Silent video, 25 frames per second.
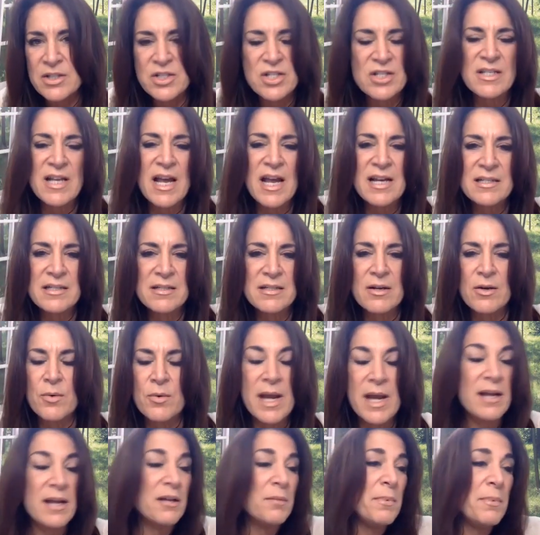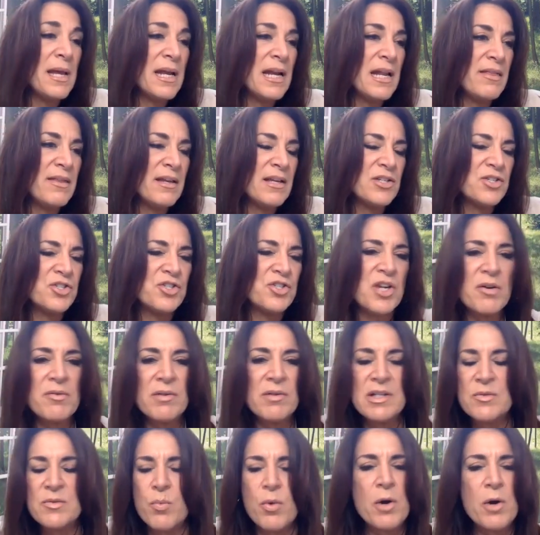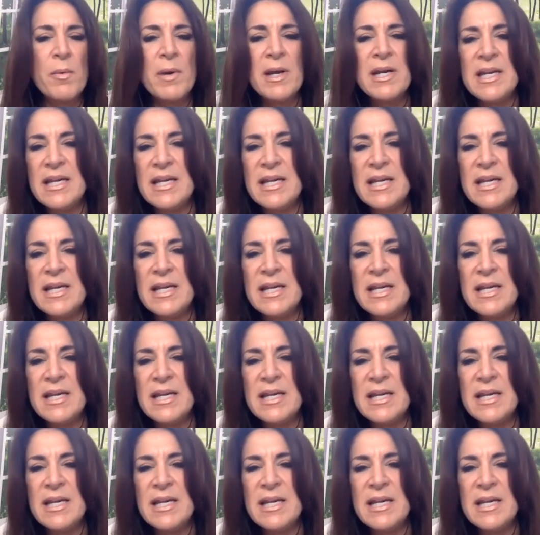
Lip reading: just ask, it could be anything as general as, what do I